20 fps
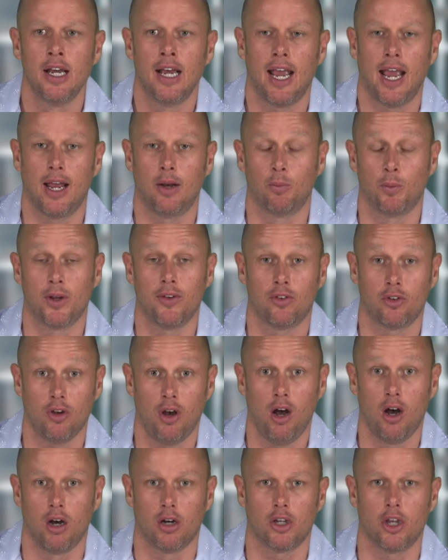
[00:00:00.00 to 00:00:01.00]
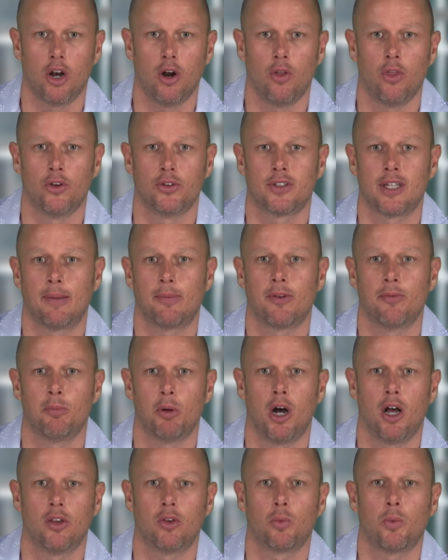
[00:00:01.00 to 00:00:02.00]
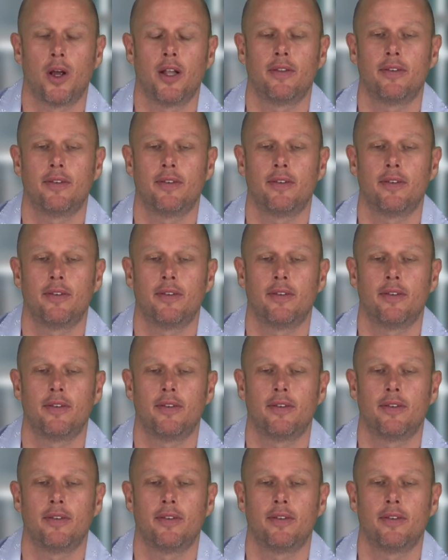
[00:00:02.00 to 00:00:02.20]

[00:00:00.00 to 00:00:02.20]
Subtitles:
And we saw, those types of bonds went